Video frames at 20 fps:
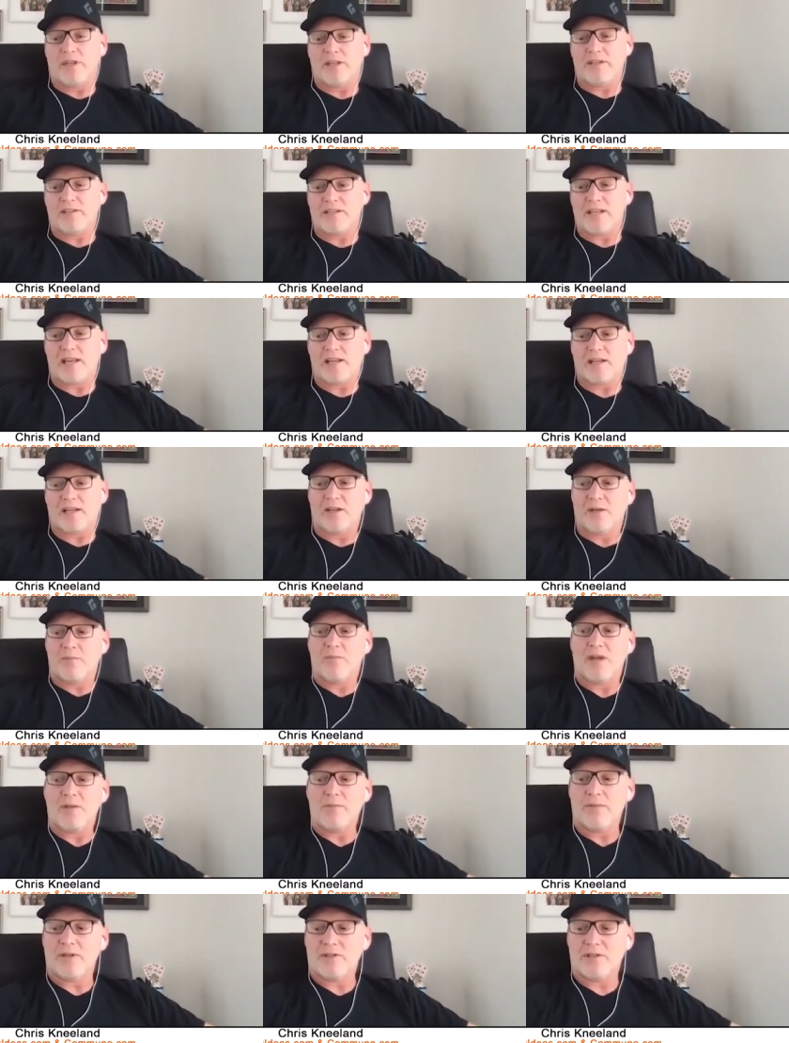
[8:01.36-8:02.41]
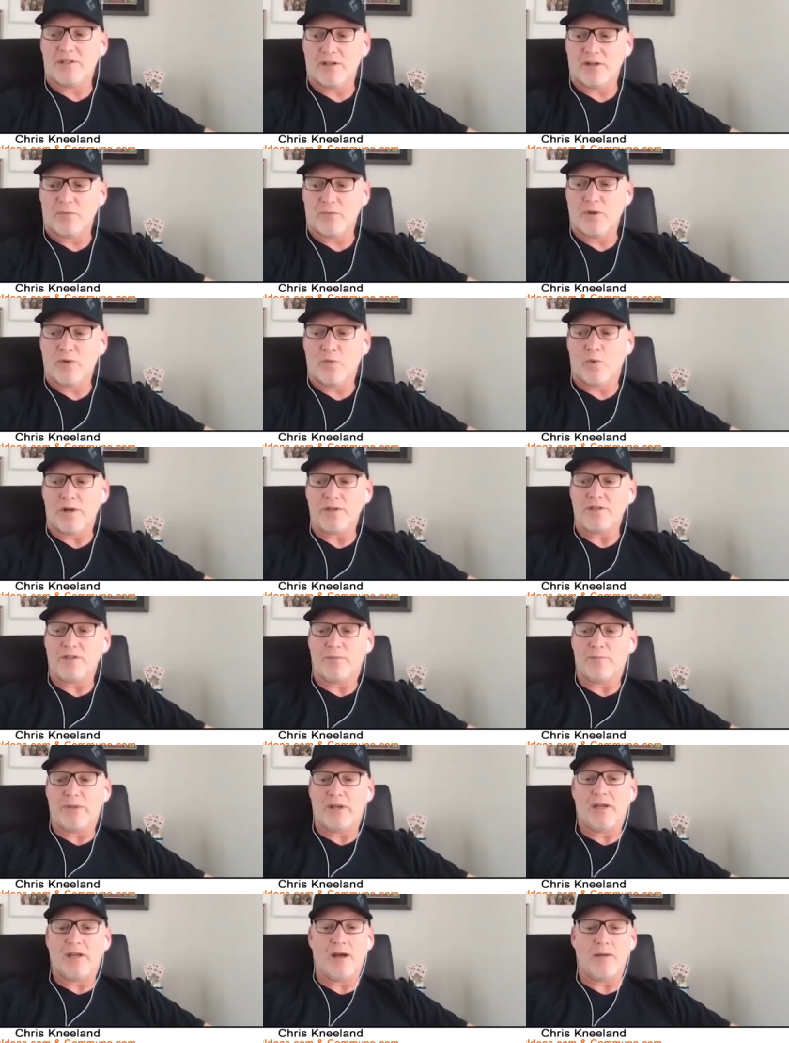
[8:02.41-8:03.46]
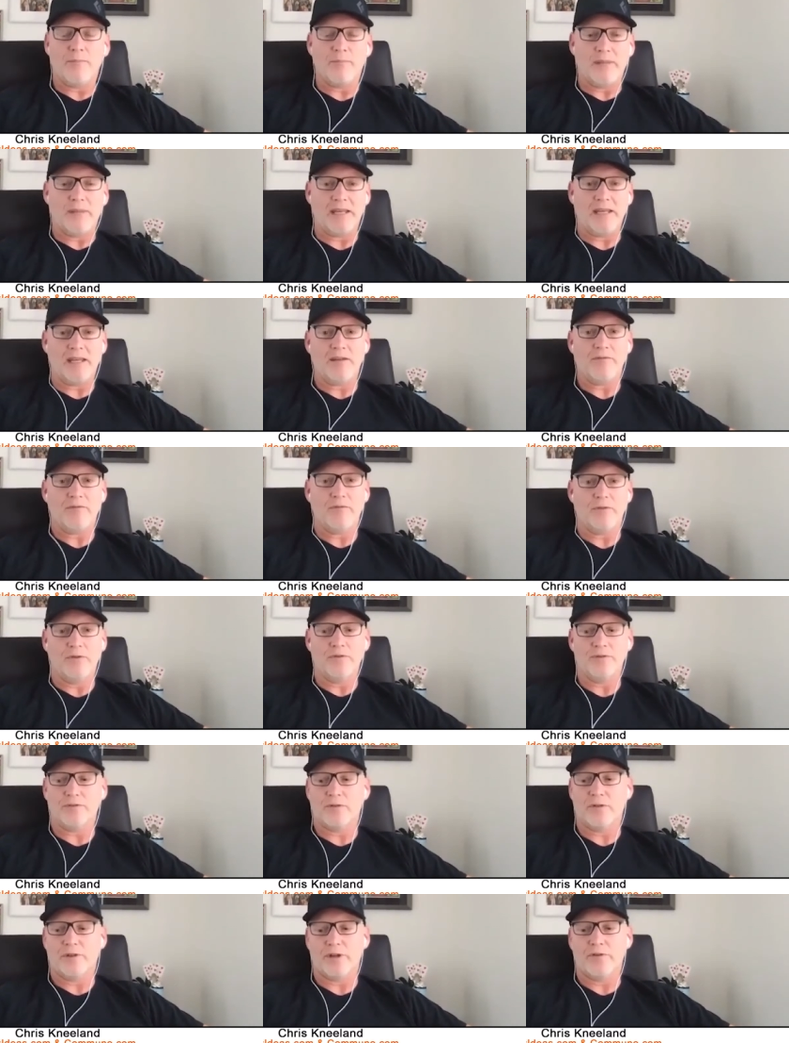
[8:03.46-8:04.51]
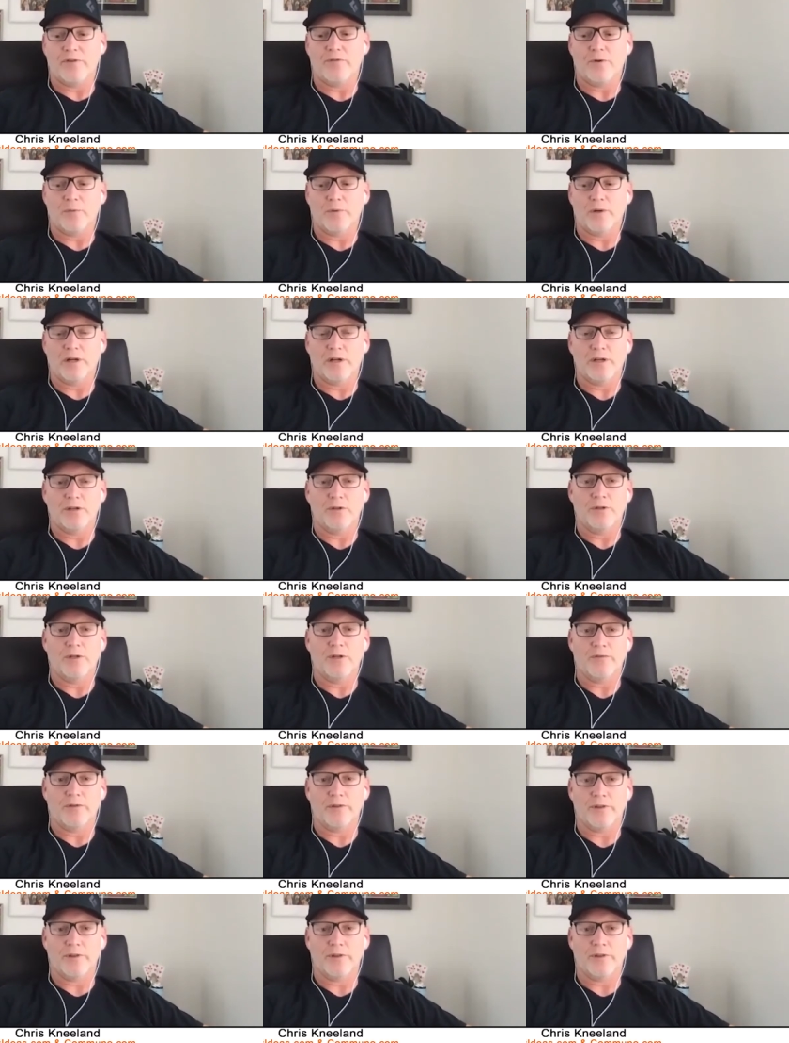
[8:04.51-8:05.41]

just had a commitment to, we want to become meaningful. So therefore we're going to do different